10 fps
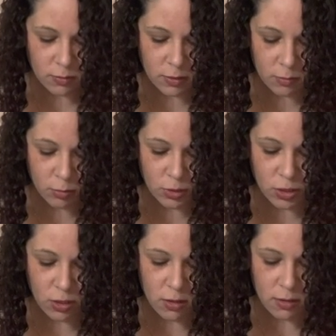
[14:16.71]
We're gonna push
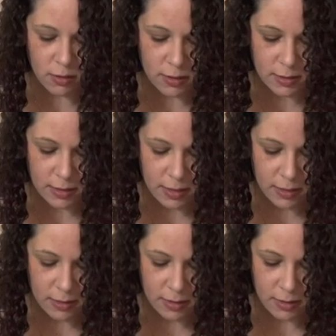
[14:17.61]
all this
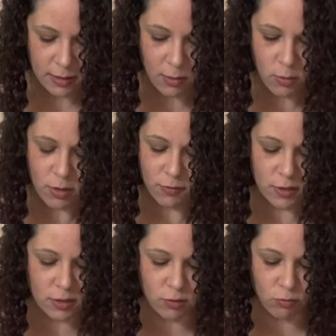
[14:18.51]
in. I wonder if
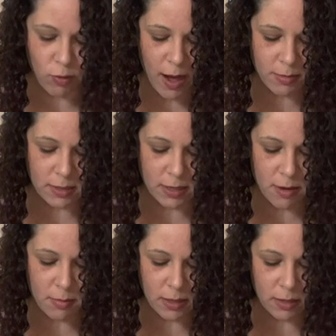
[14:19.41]
this, the wrap's
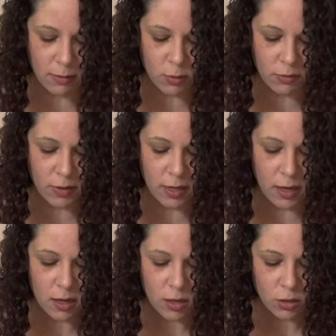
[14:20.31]
not big enough. What if I got
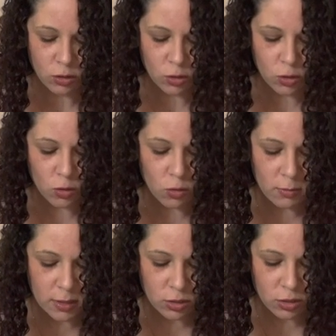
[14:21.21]
too
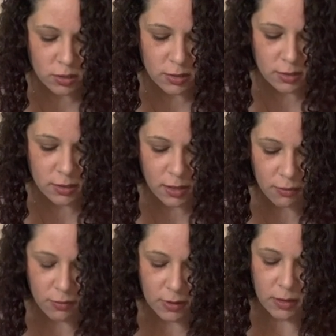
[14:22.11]
much stuff
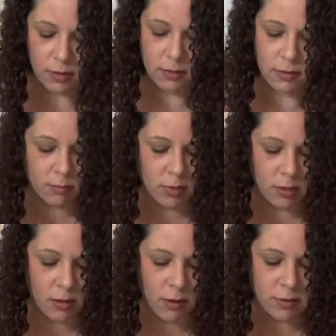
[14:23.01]
in here? But you
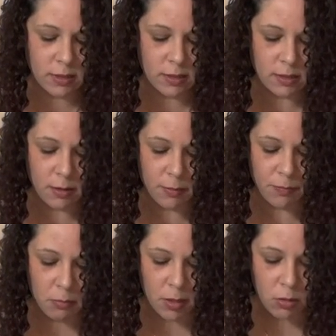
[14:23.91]
know, I've seen some
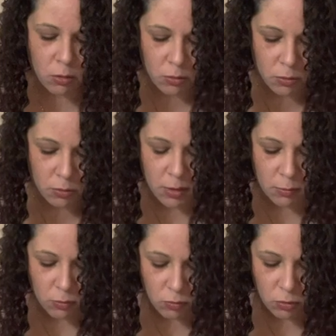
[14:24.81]
big old
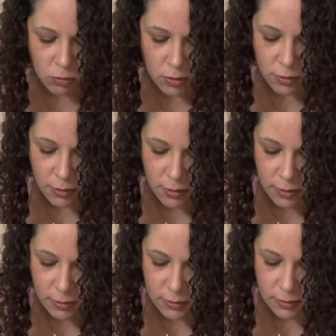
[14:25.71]
people roll other
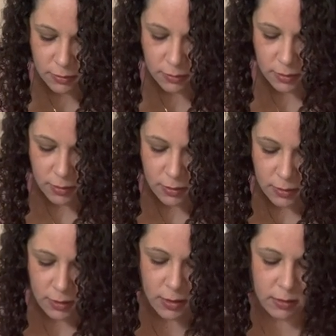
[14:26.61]
things and
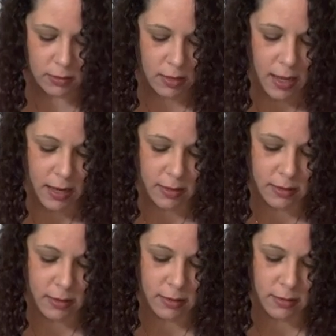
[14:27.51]
they get a lot
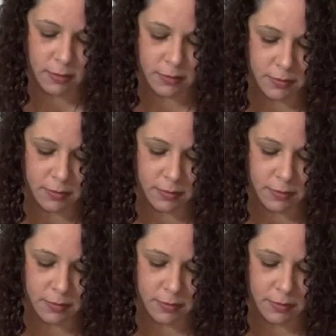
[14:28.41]
in there.